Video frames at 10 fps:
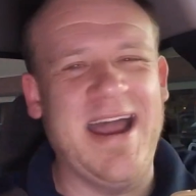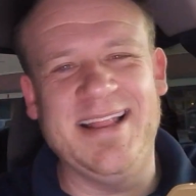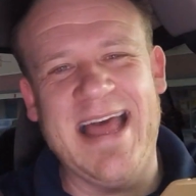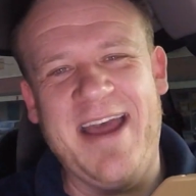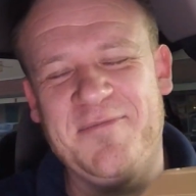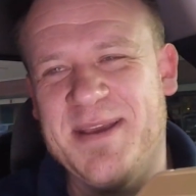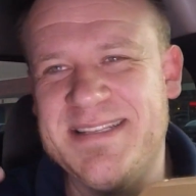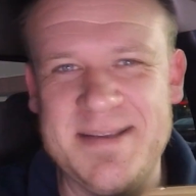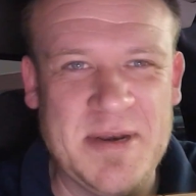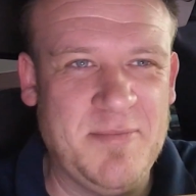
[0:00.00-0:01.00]
I laughed because
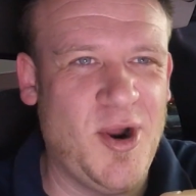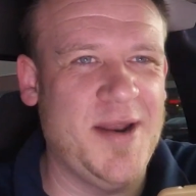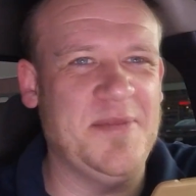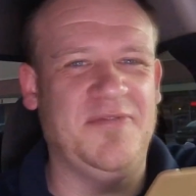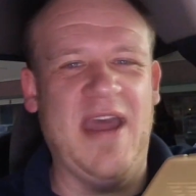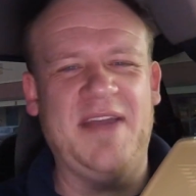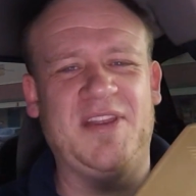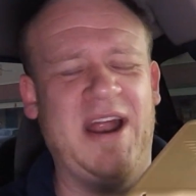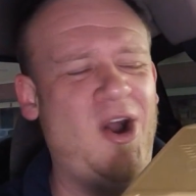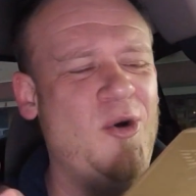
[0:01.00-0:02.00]
somebody brought up the fact that
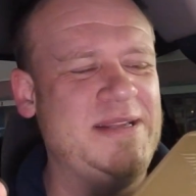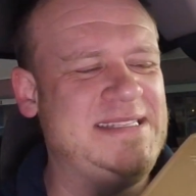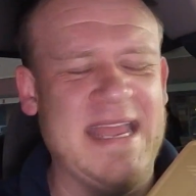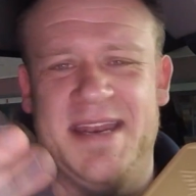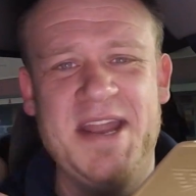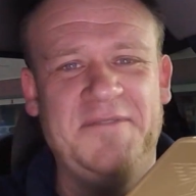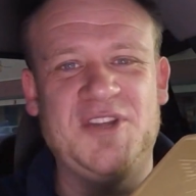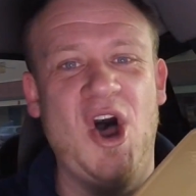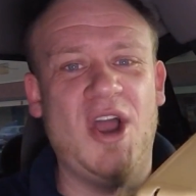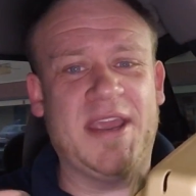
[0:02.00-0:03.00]
I always say enough
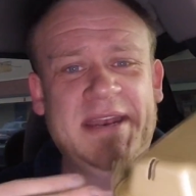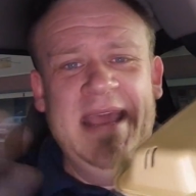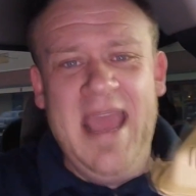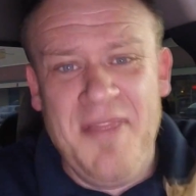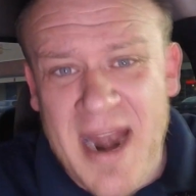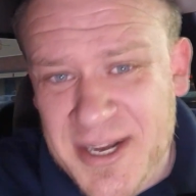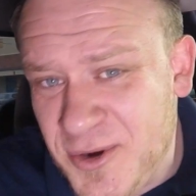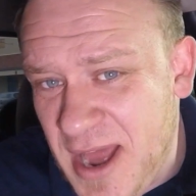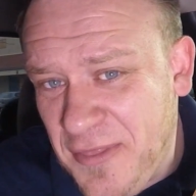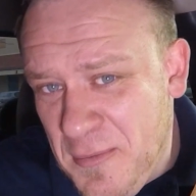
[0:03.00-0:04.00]
talking and that I do
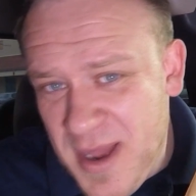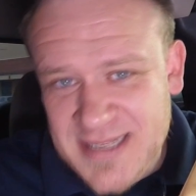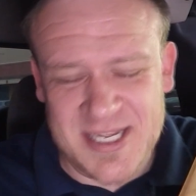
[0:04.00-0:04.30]
nothing but